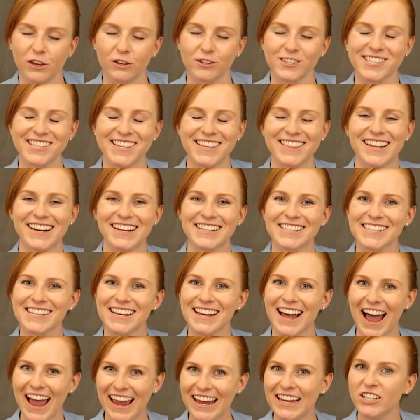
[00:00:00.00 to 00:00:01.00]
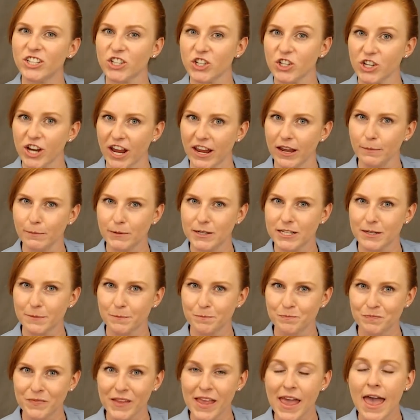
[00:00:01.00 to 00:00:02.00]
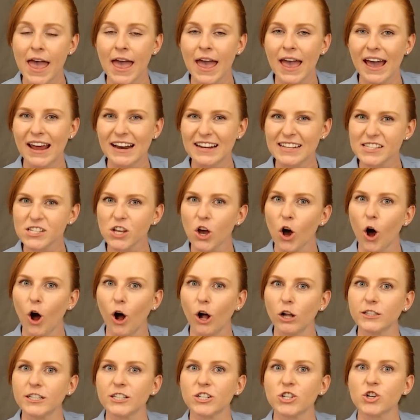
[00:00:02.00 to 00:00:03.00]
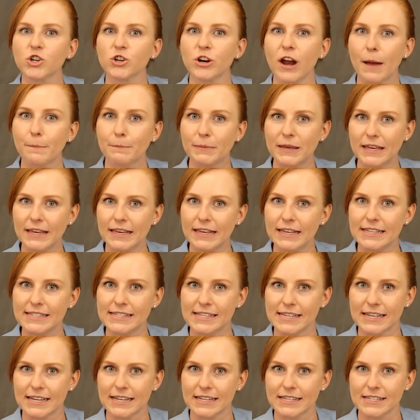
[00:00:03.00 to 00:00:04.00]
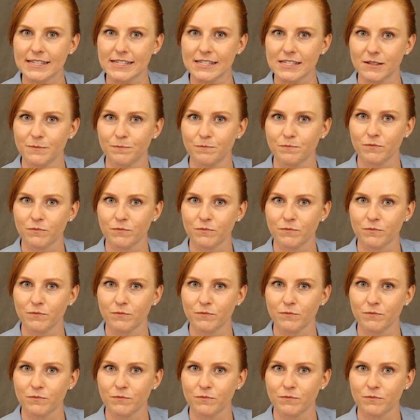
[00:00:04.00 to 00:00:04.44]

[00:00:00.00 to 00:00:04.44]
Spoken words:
you'll see that it's kite-shaped, and it's called trapezius.